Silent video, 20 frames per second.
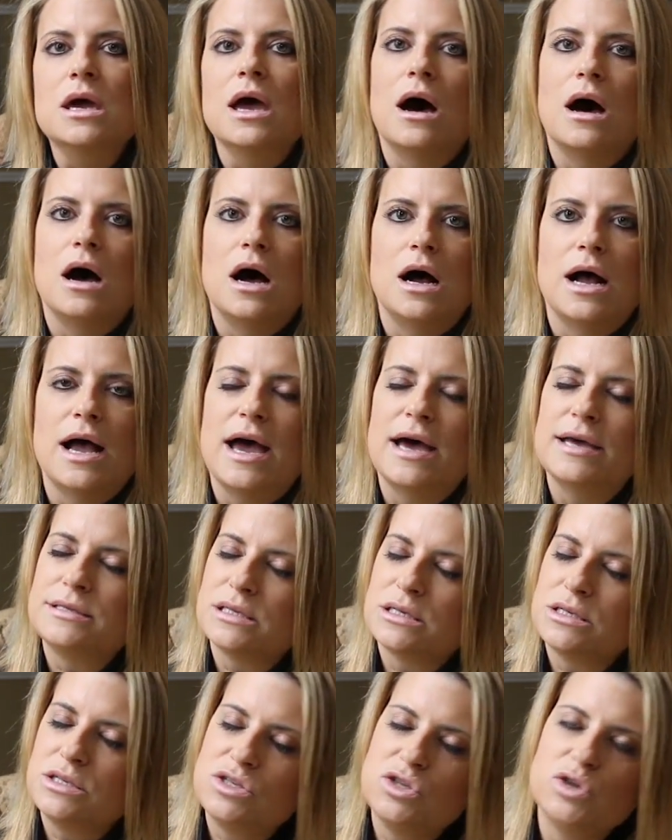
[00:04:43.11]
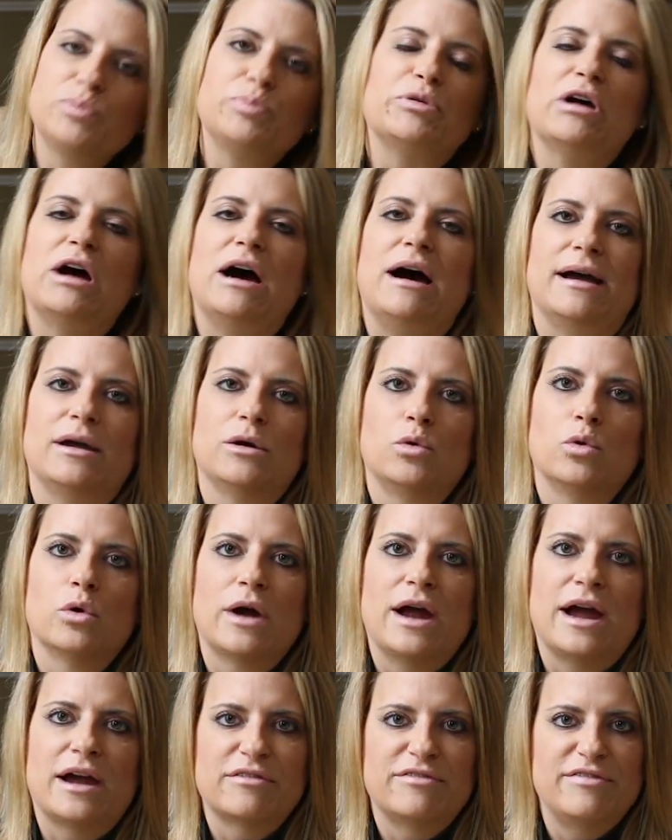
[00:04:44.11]
Has a super high
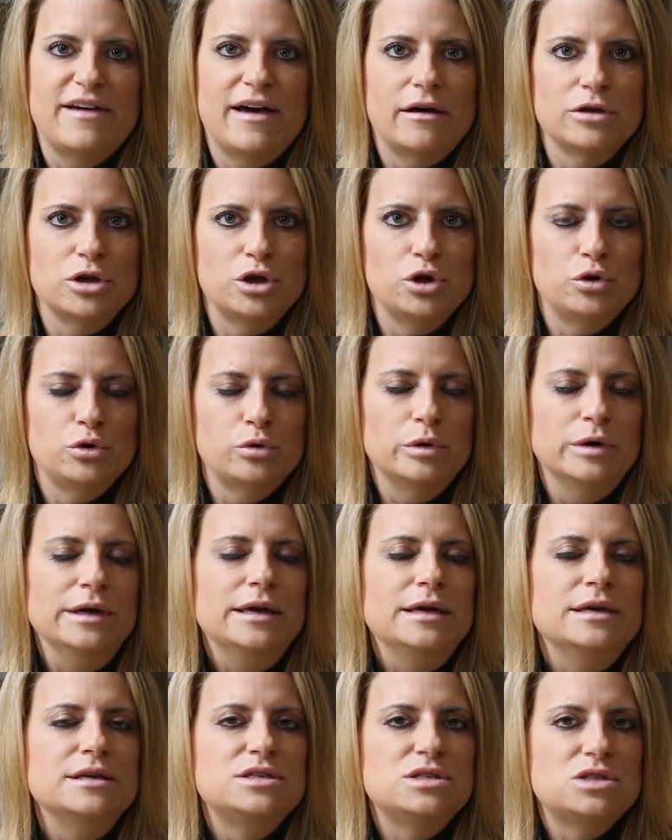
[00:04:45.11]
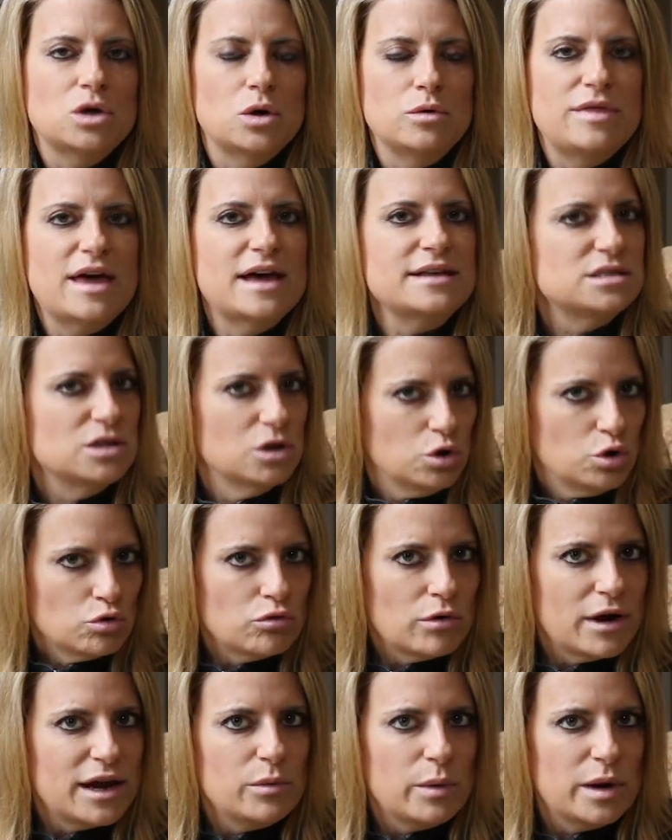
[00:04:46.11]
ORAC value. So that's a
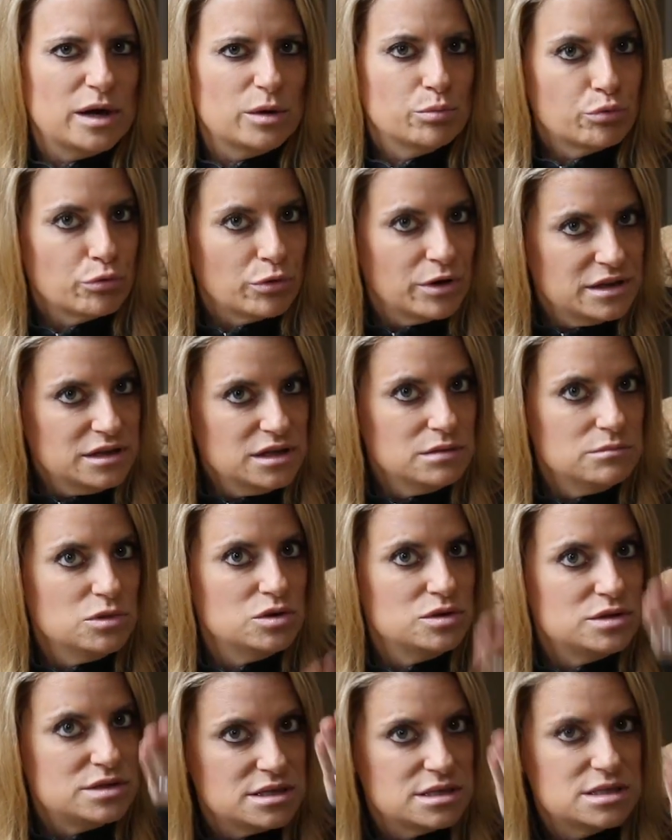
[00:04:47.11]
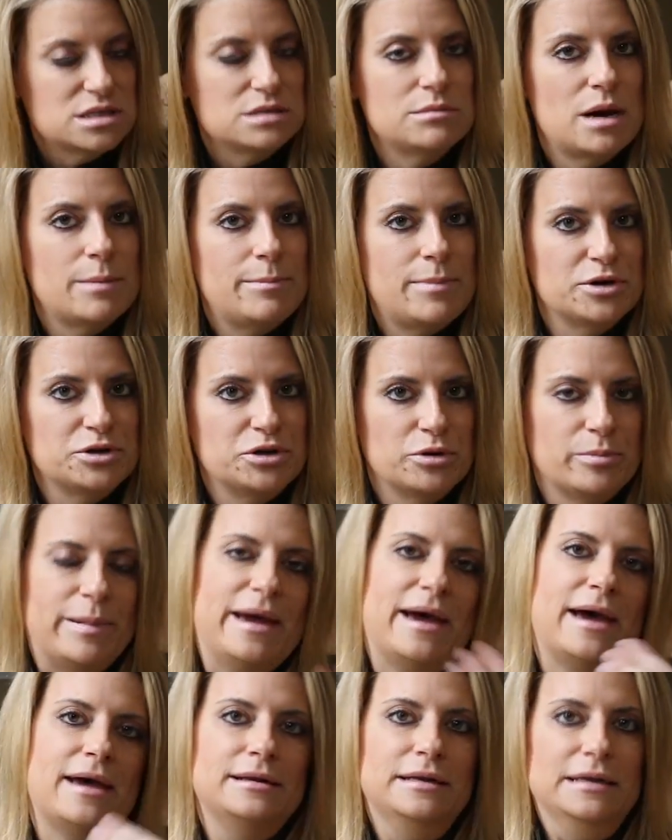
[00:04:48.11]
great way to bring the immune system up on your
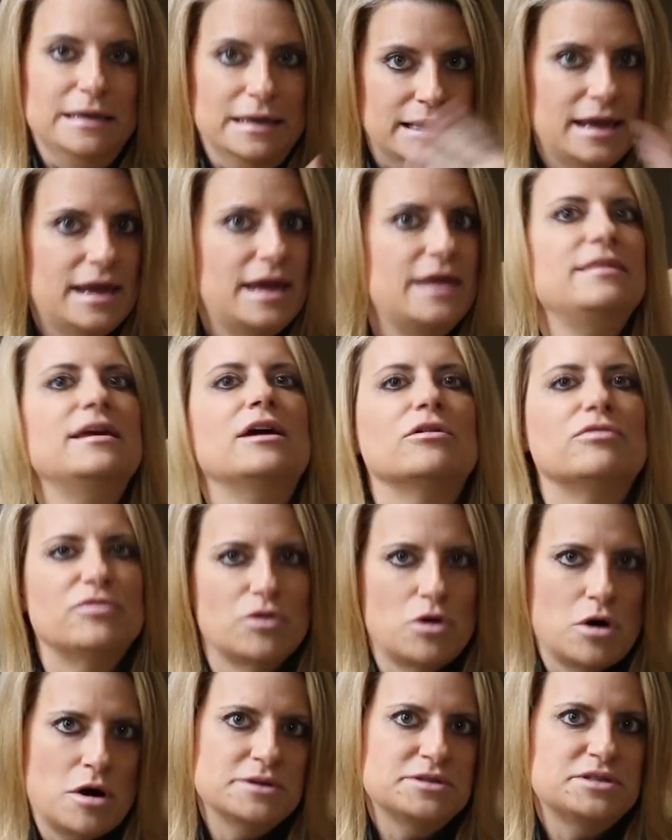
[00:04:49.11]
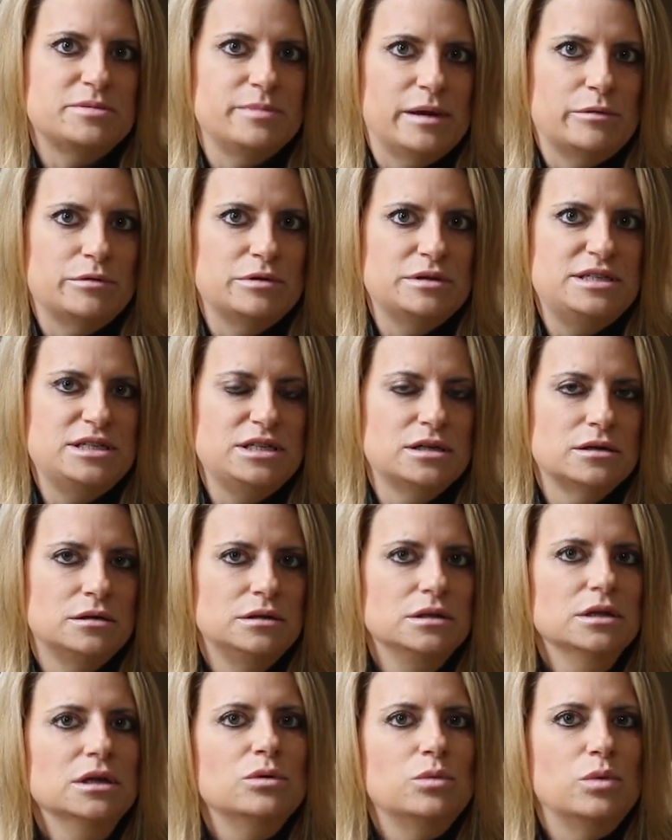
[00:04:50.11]
pet and therefore also be able to
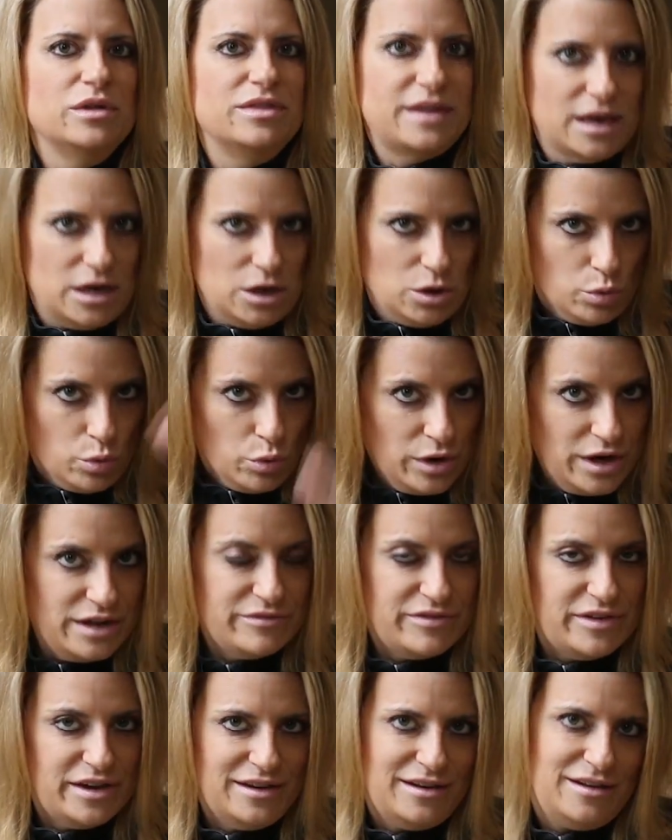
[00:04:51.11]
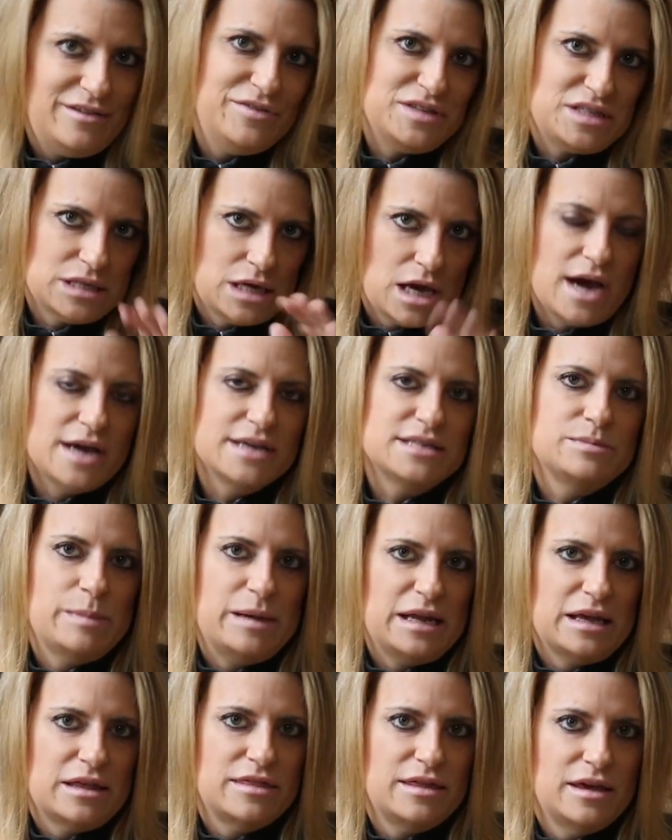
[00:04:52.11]
deal with getting rid of it if it's a
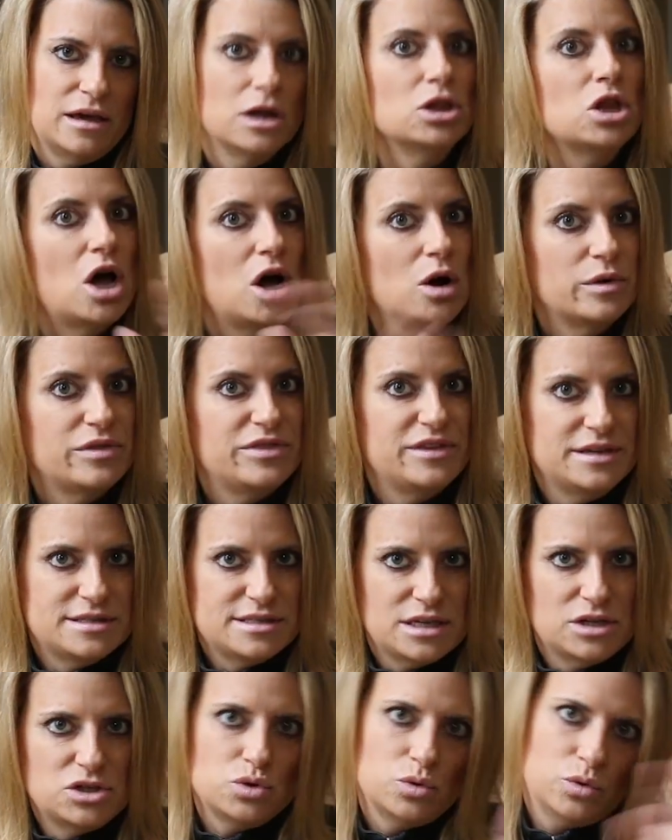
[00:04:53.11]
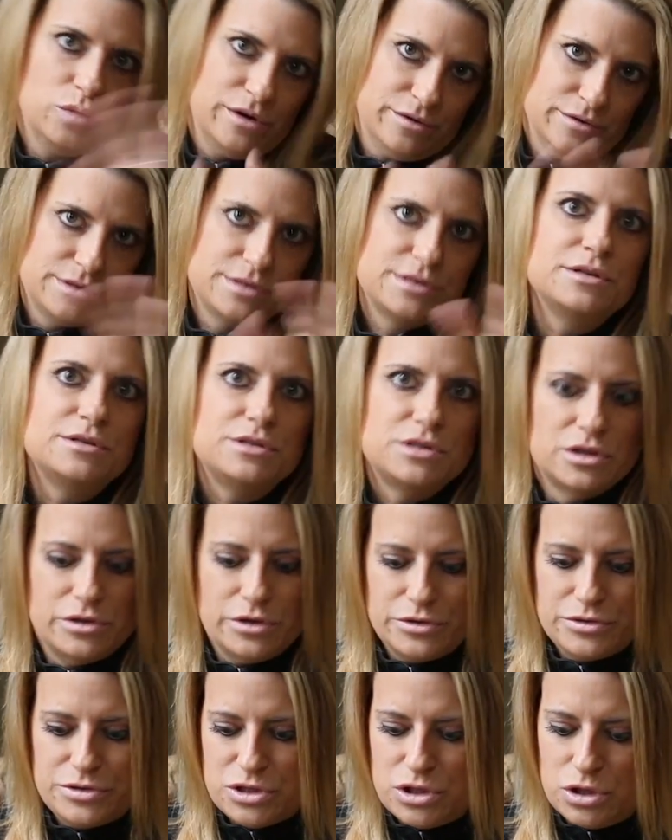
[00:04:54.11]
cosmetic thing, along with the essential oils. So
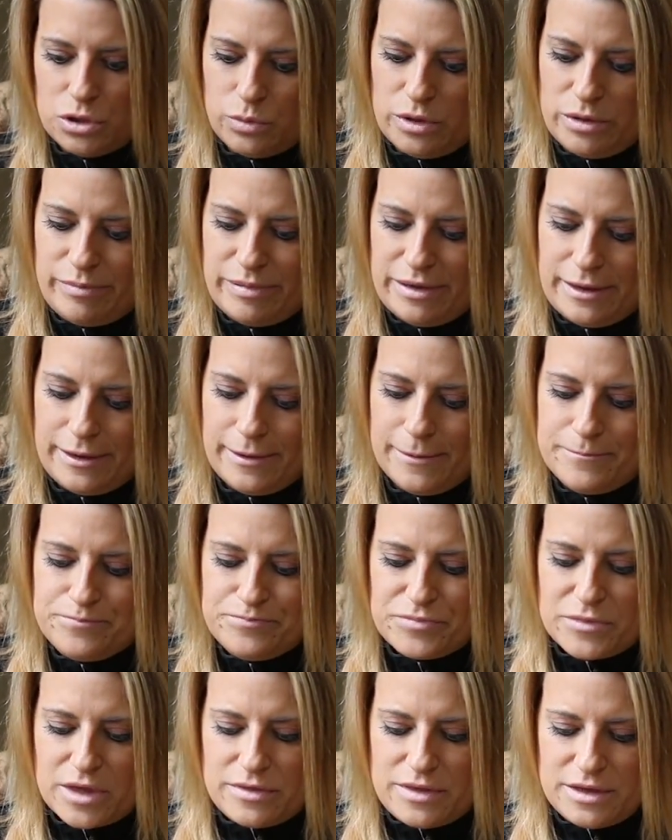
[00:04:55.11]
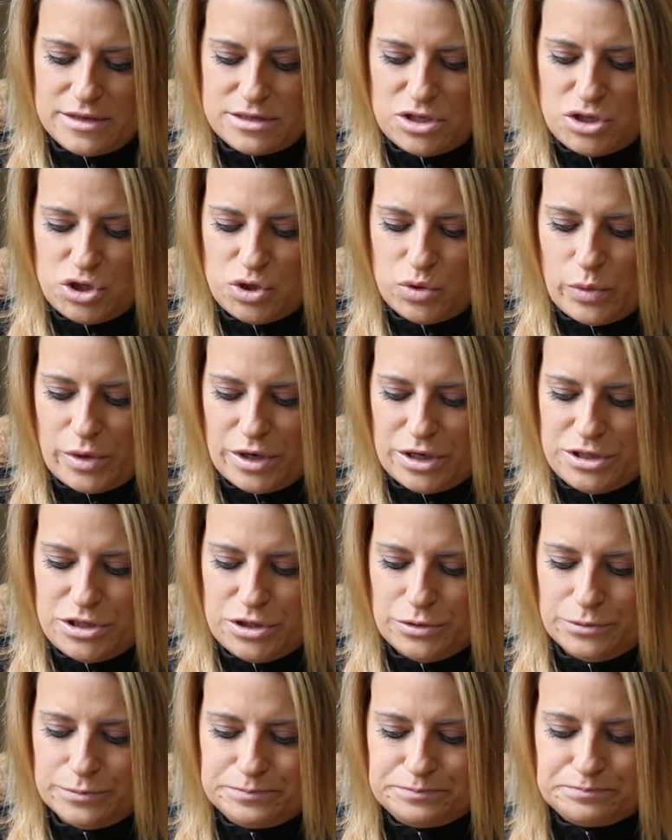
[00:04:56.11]
those two would be things that you want
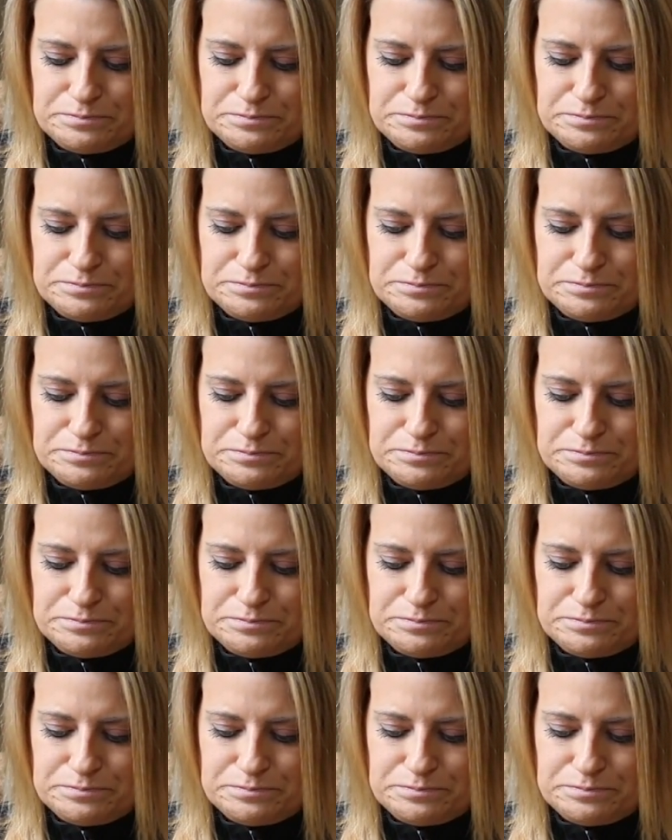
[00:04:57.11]
to do.